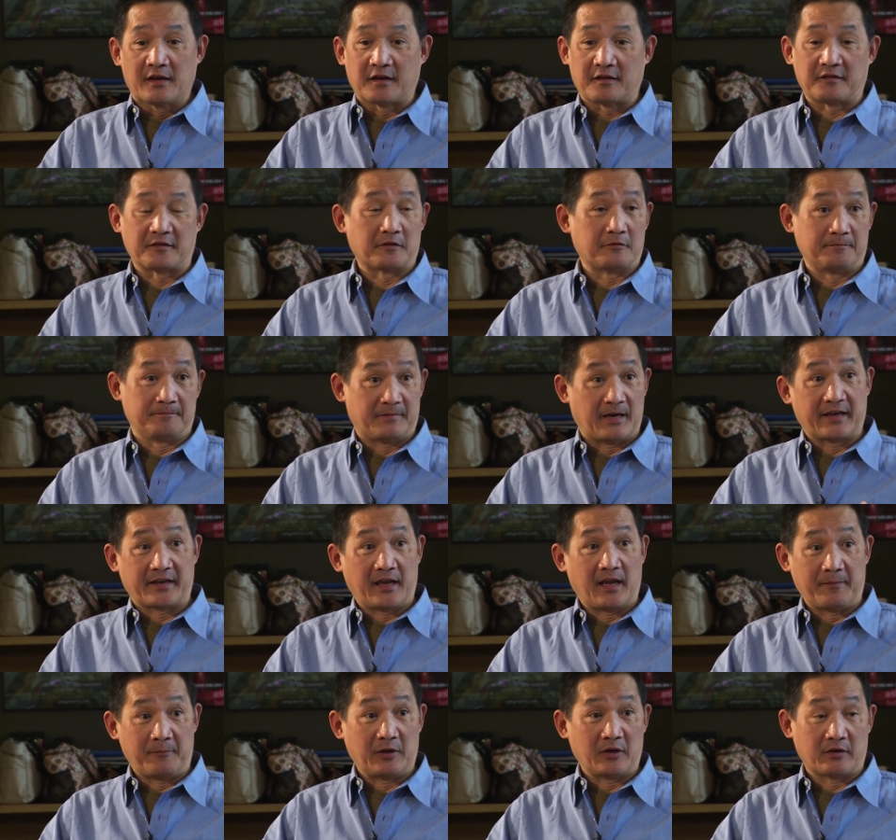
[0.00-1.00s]
and so I
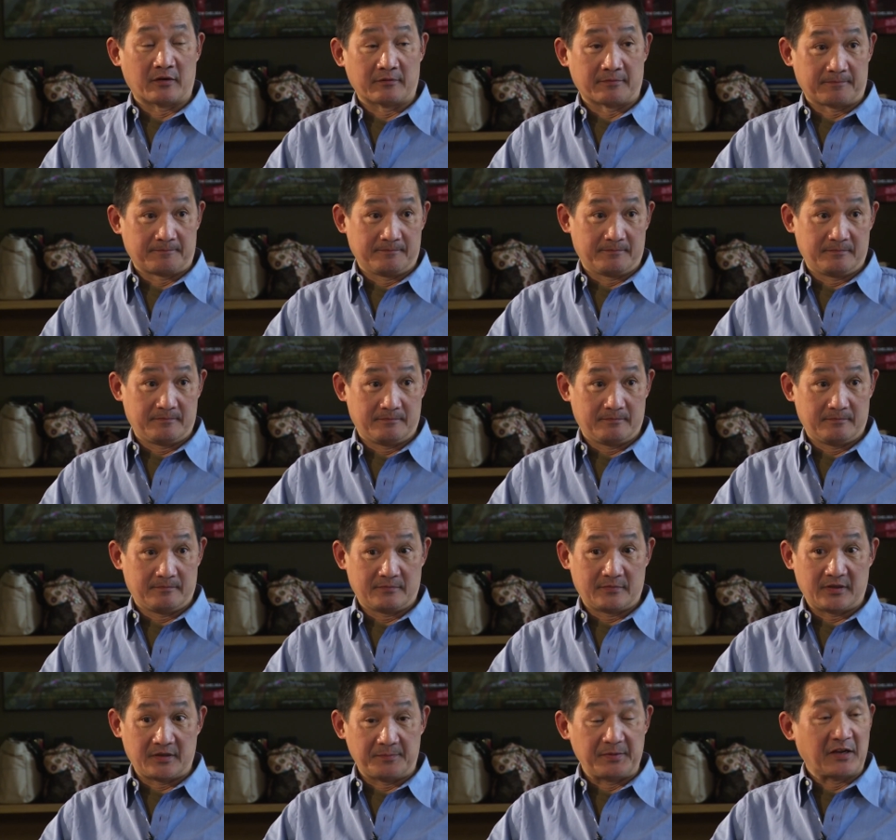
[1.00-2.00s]
came here
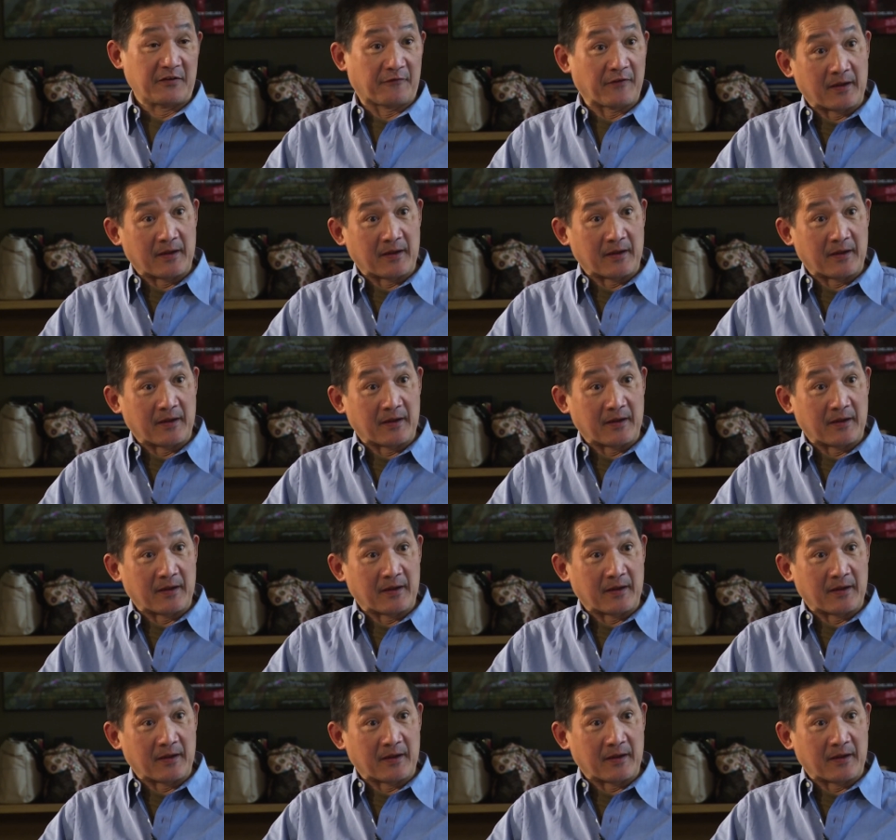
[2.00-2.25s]
to be a